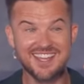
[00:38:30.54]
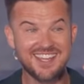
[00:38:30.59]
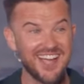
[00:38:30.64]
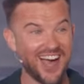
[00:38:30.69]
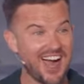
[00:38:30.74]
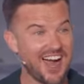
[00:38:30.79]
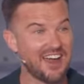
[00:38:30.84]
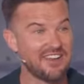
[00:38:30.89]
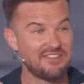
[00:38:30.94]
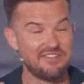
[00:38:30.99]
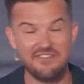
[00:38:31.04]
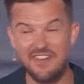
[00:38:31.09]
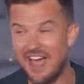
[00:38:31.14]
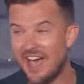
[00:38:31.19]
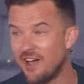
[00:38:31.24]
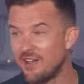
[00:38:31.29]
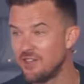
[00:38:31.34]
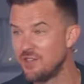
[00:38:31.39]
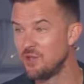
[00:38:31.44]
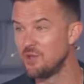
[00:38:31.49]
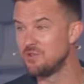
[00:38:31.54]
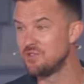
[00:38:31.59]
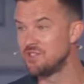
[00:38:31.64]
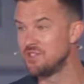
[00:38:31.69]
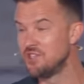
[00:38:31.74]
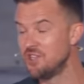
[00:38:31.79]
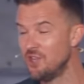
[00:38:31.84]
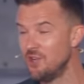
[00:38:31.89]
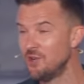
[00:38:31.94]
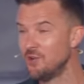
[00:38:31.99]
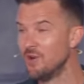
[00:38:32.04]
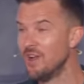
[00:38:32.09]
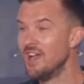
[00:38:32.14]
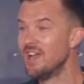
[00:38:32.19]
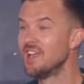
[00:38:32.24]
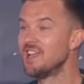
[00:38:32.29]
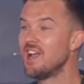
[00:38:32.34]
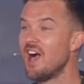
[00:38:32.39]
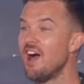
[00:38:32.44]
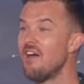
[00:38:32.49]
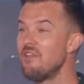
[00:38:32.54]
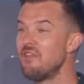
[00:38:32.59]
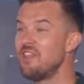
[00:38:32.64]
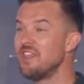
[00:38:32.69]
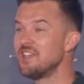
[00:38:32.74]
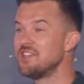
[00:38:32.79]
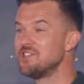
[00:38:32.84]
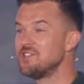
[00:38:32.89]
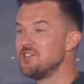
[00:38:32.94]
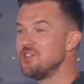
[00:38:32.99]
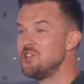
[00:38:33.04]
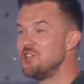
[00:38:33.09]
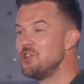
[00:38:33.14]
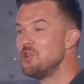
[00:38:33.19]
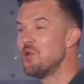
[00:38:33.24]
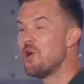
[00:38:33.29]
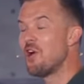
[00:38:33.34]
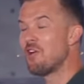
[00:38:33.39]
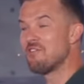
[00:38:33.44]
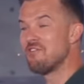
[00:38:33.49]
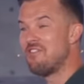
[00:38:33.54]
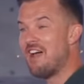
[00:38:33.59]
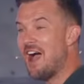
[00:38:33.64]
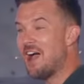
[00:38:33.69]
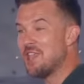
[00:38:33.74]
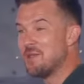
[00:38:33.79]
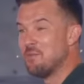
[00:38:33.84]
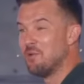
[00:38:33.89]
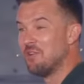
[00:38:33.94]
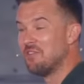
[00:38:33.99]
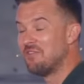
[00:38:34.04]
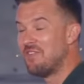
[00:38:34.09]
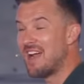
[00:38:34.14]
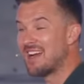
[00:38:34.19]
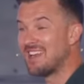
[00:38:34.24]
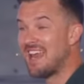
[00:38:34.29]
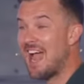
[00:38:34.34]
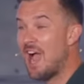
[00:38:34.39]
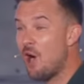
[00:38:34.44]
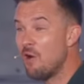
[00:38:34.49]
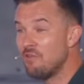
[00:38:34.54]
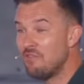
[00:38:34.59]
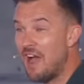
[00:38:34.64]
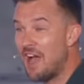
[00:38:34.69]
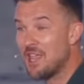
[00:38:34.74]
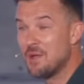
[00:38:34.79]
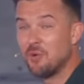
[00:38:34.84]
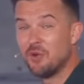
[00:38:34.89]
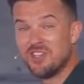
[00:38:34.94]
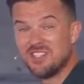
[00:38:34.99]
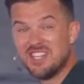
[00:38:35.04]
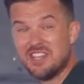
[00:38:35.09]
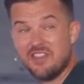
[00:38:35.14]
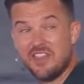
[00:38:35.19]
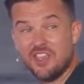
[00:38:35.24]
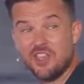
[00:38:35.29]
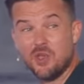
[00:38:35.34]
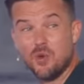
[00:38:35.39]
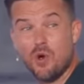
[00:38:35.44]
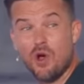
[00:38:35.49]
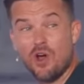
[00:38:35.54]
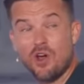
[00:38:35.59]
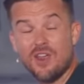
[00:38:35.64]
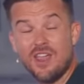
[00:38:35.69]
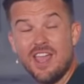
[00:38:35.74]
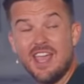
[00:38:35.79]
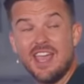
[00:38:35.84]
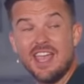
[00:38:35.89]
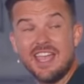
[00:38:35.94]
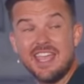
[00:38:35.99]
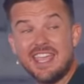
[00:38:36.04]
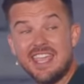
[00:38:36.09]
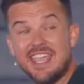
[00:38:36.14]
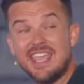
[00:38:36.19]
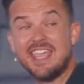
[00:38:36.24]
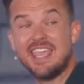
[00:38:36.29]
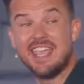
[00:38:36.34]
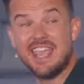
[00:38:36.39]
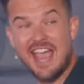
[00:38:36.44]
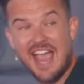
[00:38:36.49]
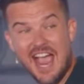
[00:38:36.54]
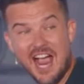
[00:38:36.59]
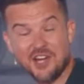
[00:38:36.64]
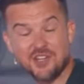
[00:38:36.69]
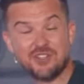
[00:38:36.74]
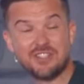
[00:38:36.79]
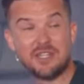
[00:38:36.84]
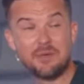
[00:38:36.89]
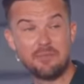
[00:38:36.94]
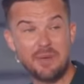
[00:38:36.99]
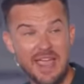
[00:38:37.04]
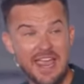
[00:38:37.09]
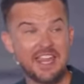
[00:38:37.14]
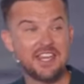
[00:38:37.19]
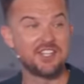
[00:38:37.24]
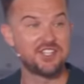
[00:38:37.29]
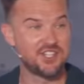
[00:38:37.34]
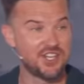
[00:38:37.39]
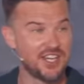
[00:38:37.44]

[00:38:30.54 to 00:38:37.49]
God values you. God thinks you are valuable. In fact, how valuable does he think you are? He actually paid